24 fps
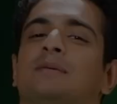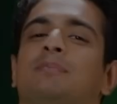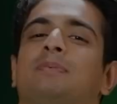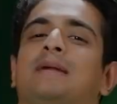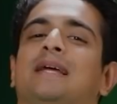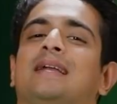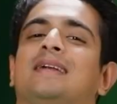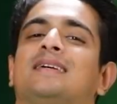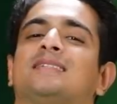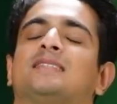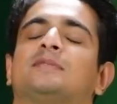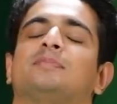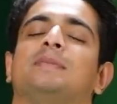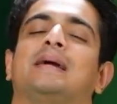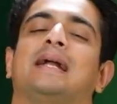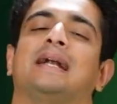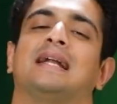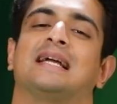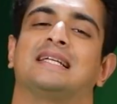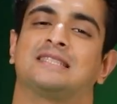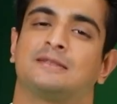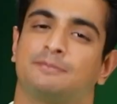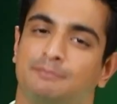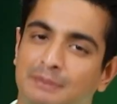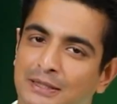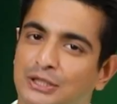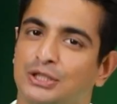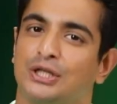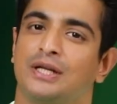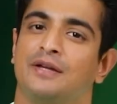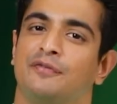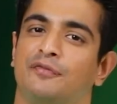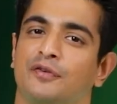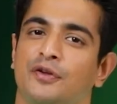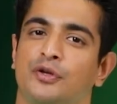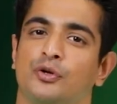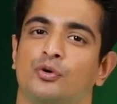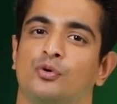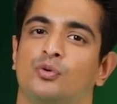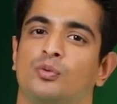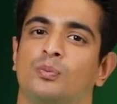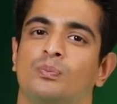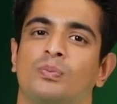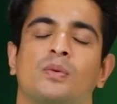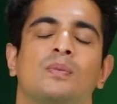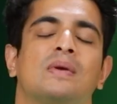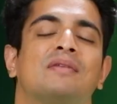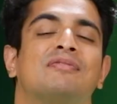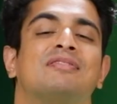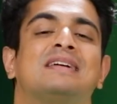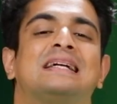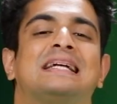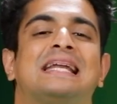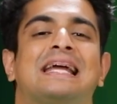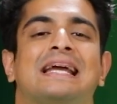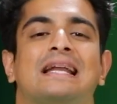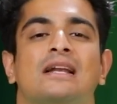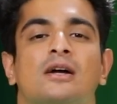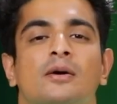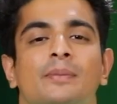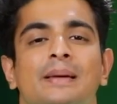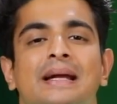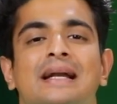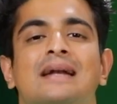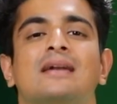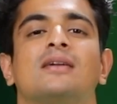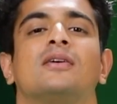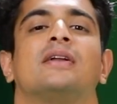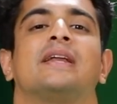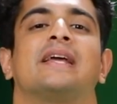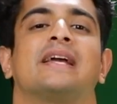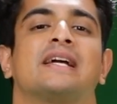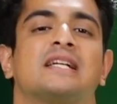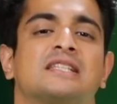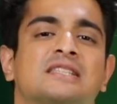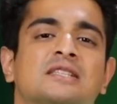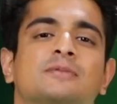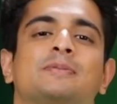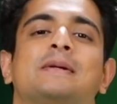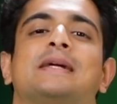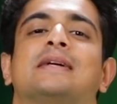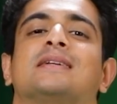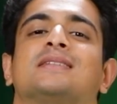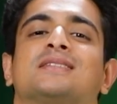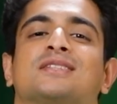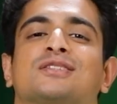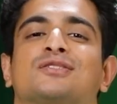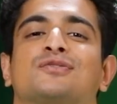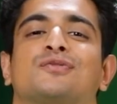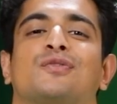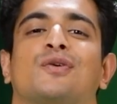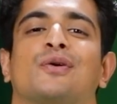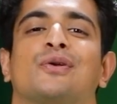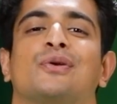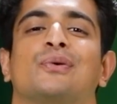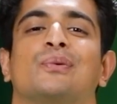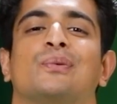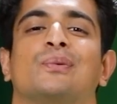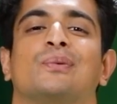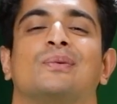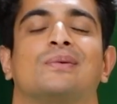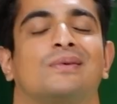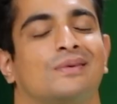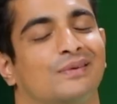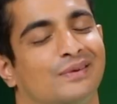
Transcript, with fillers: these are playlists made especially for you. We've tailor-made learning experiences for you.